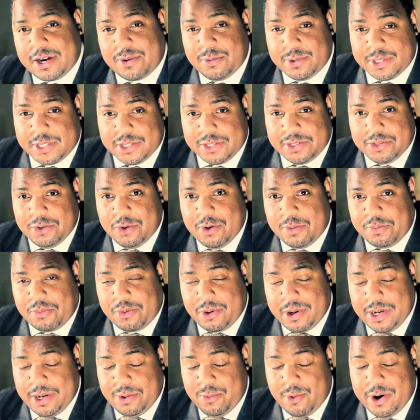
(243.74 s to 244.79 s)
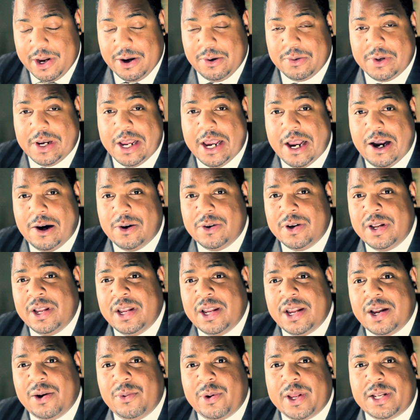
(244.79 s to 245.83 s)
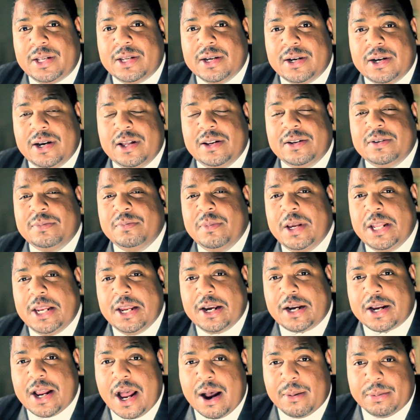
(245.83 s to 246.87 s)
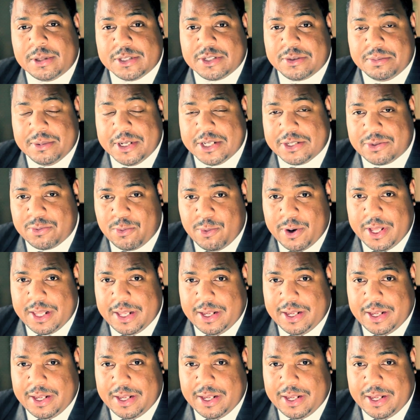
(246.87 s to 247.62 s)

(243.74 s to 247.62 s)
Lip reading: which is doing pretty well now, and we've done many accomplishments with